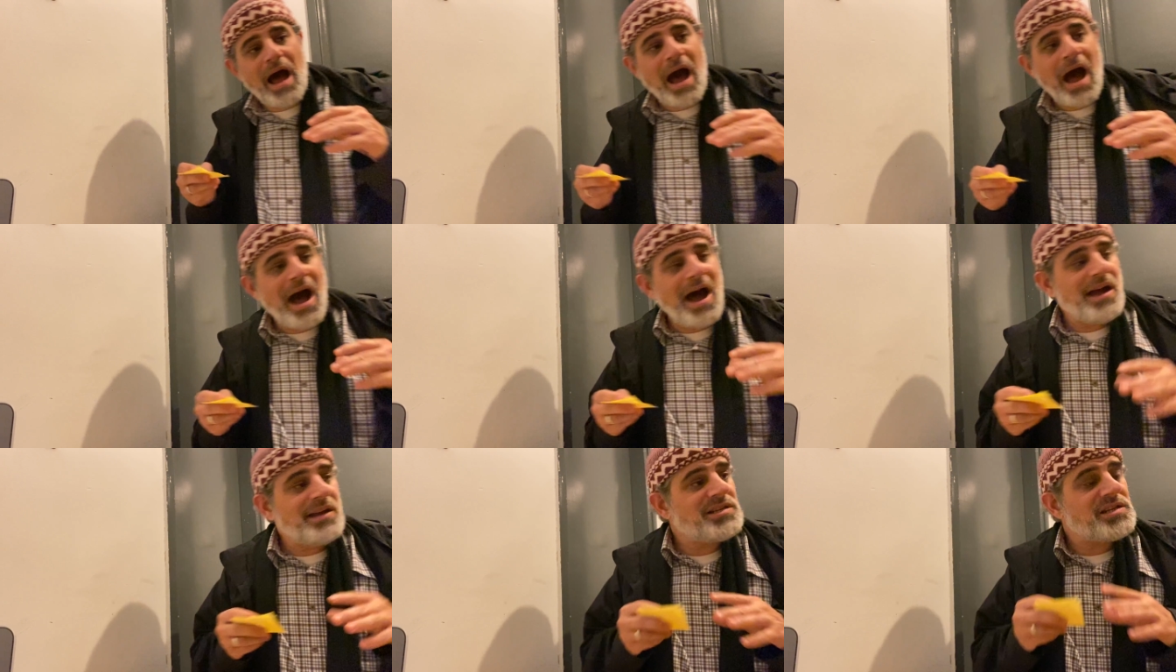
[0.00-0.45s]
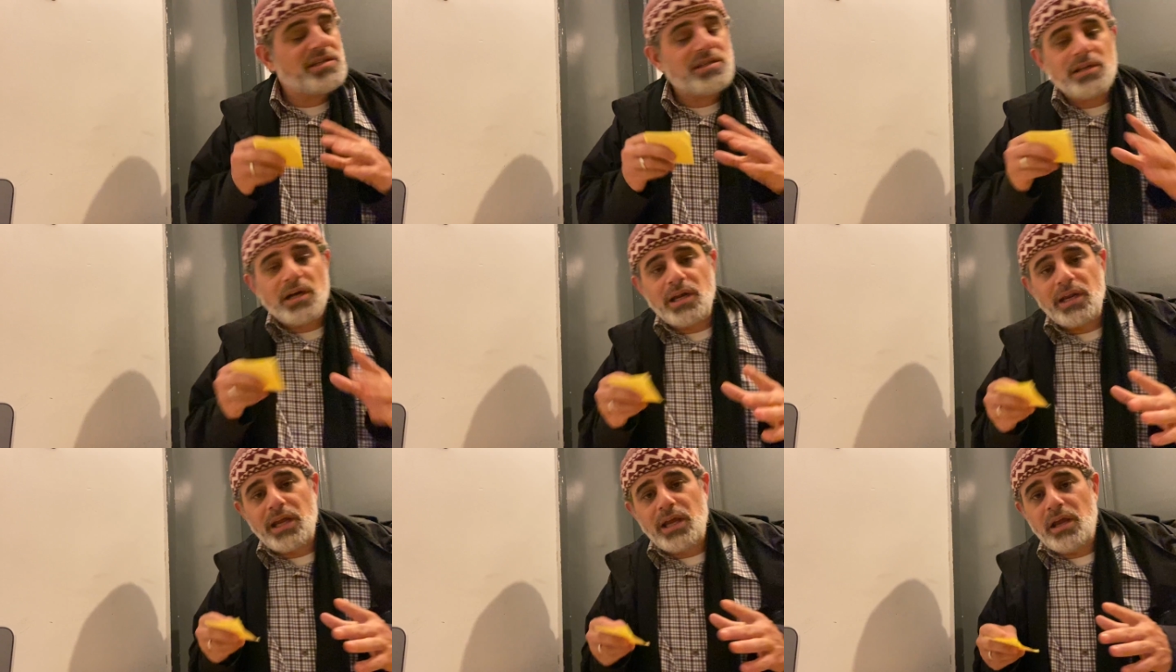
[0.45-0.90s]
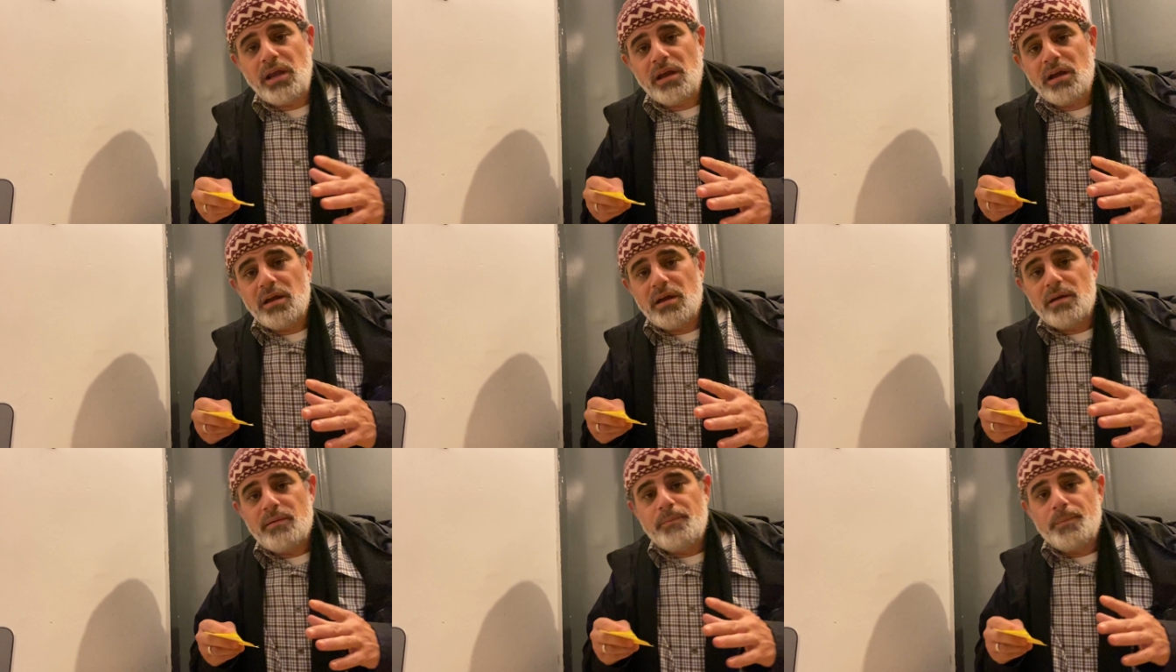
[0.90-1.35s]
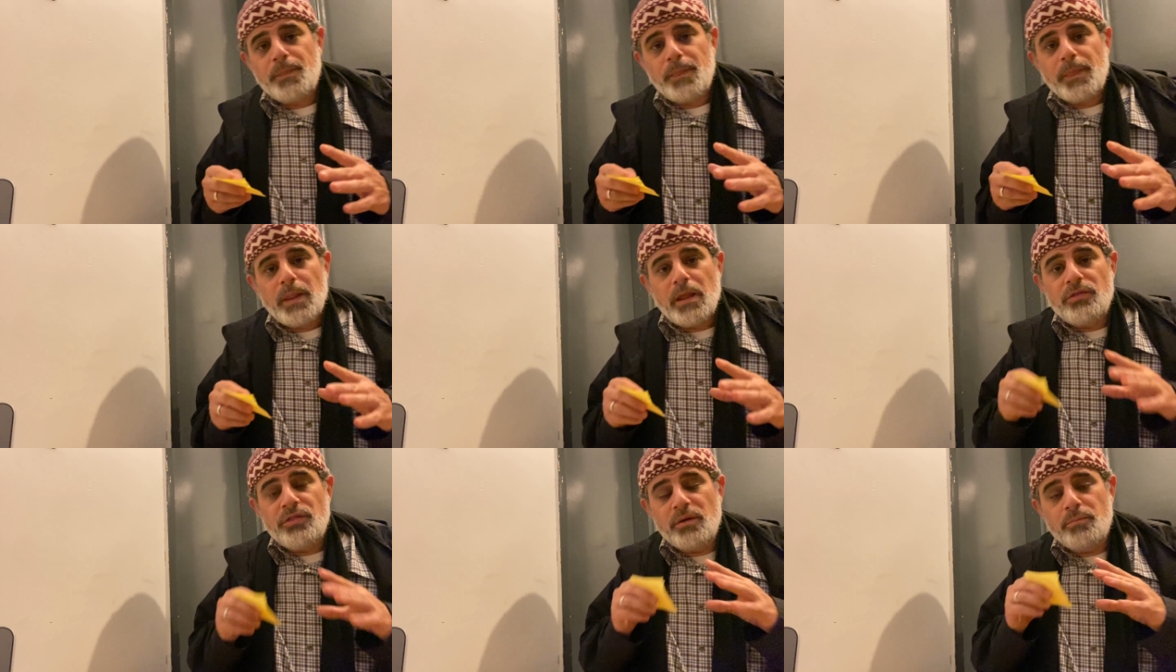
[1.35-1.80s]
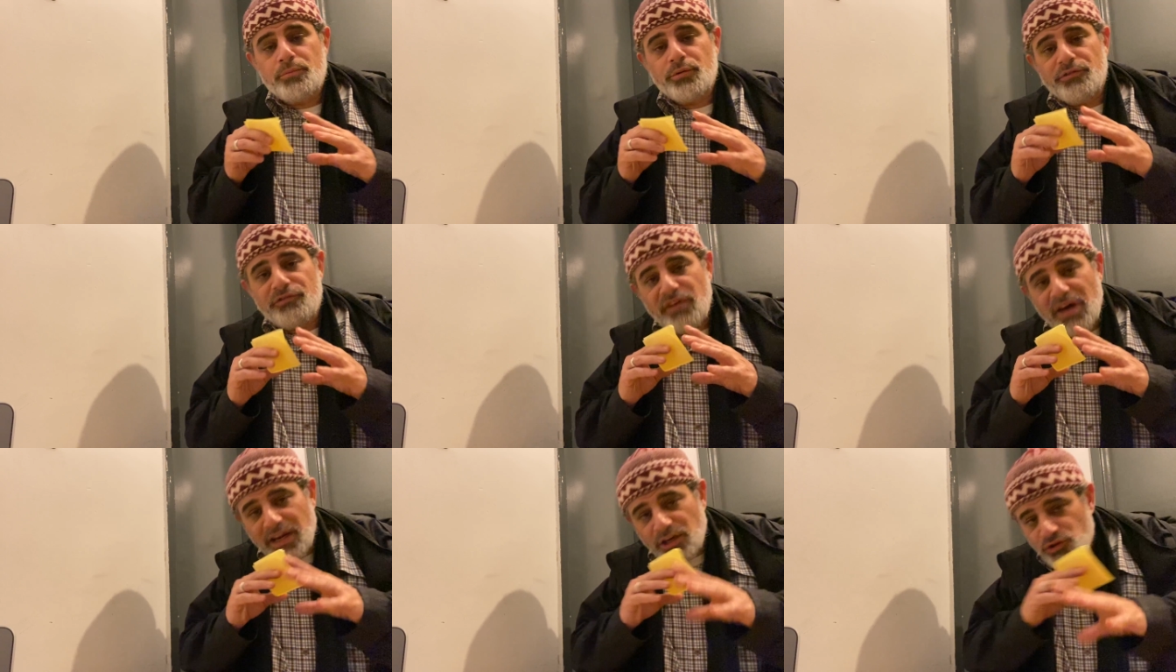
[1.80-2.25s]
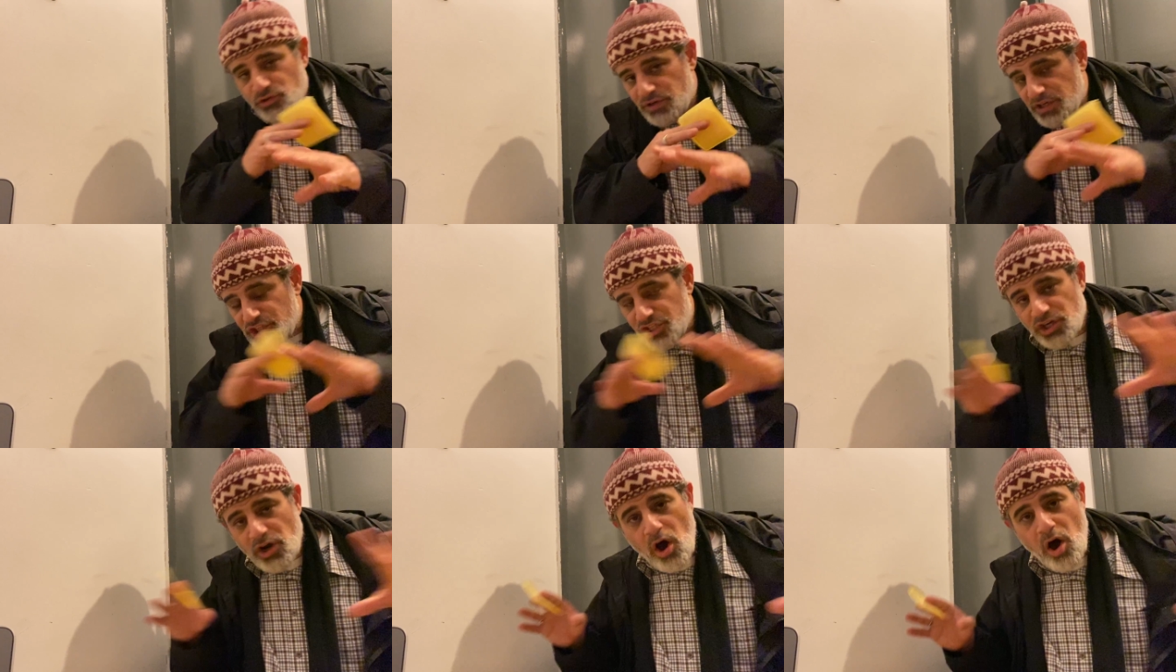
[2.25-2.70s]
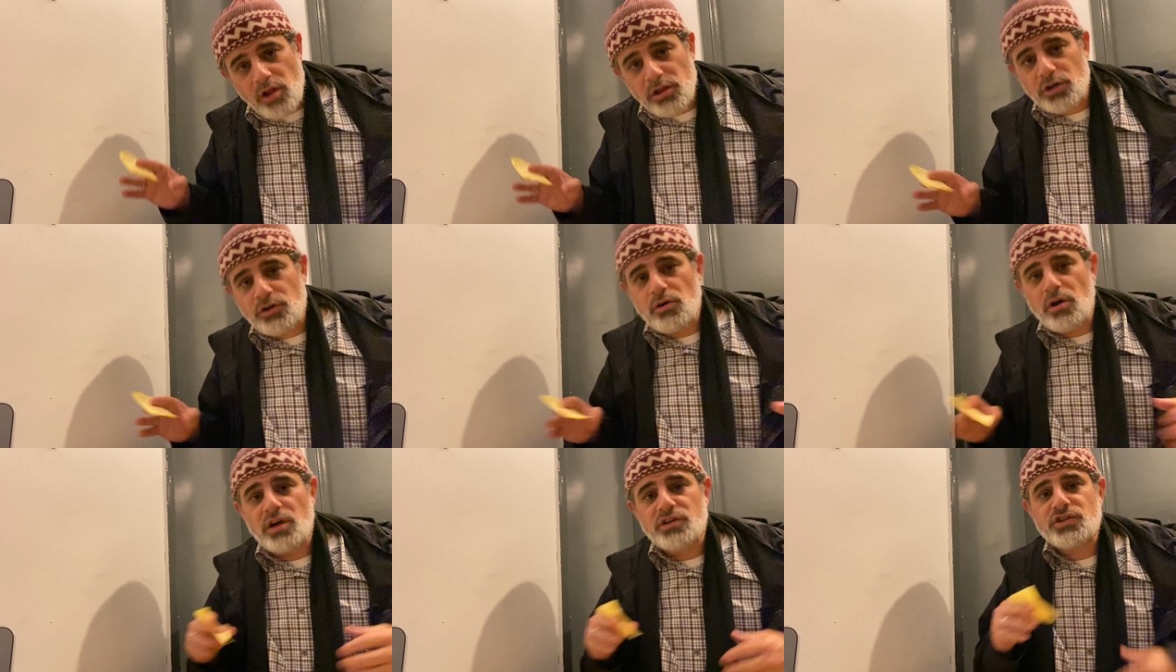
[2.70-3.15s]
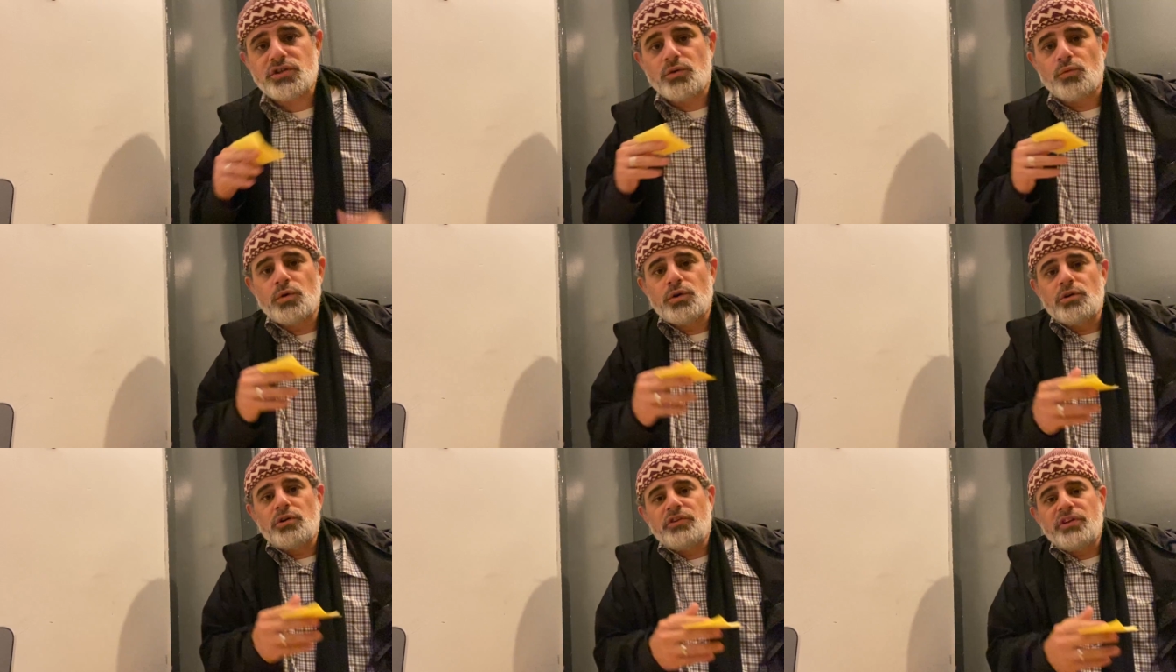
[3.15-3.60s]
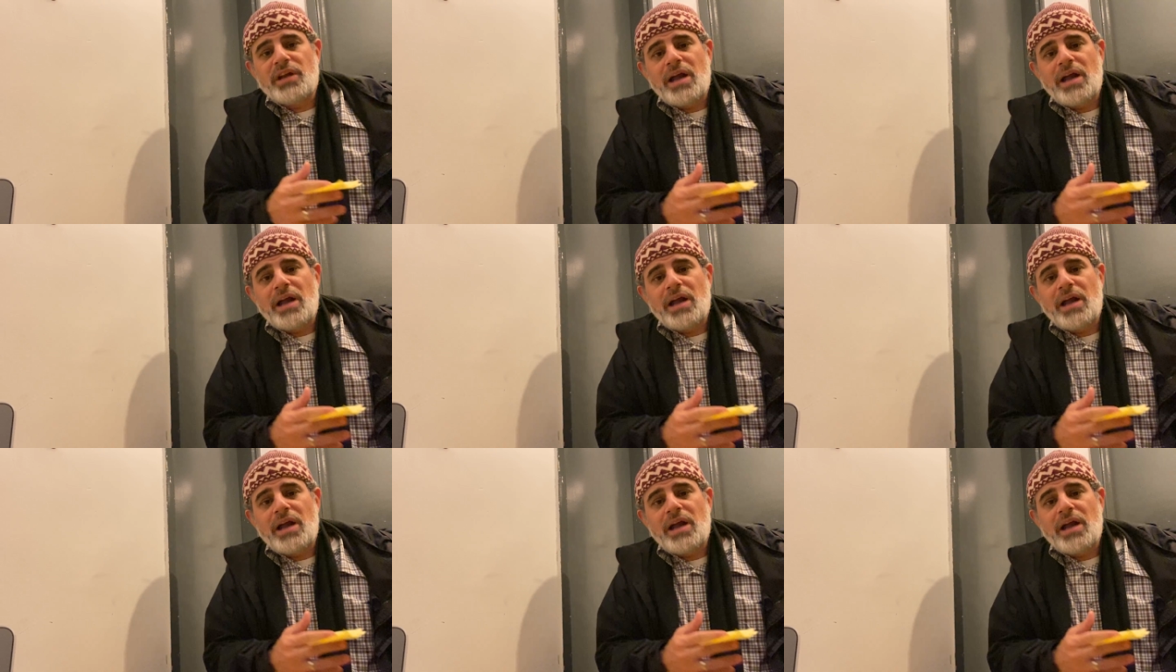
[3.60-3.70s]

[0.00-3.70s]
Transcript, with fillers: I study the prophetic tradition all across the world,